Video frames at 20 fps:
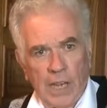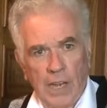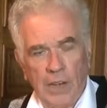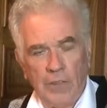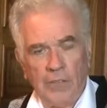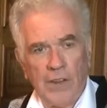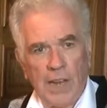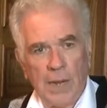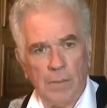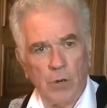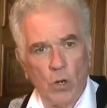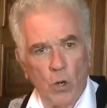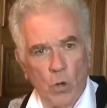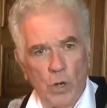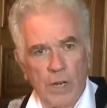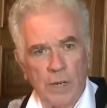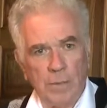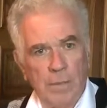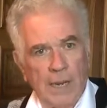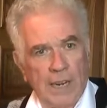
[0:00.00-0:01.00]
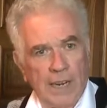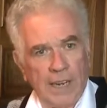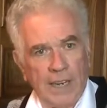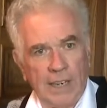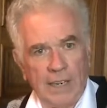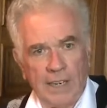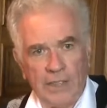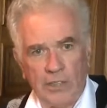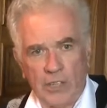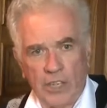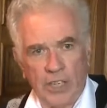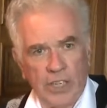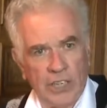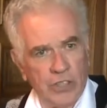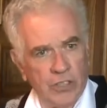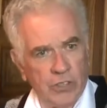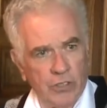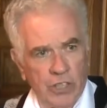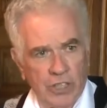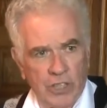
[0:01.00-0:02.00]
If I'm going by their
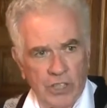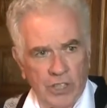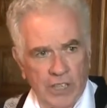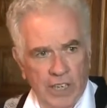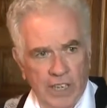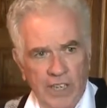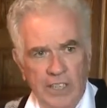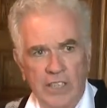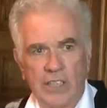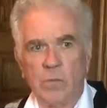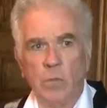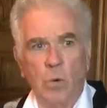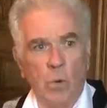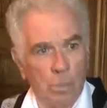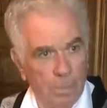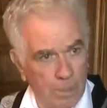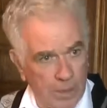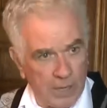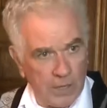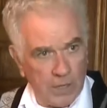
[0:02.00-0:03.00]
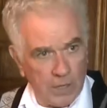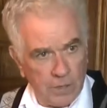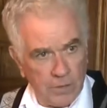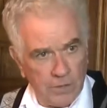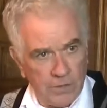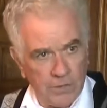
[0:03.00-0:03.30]
history to date, it won't be enough.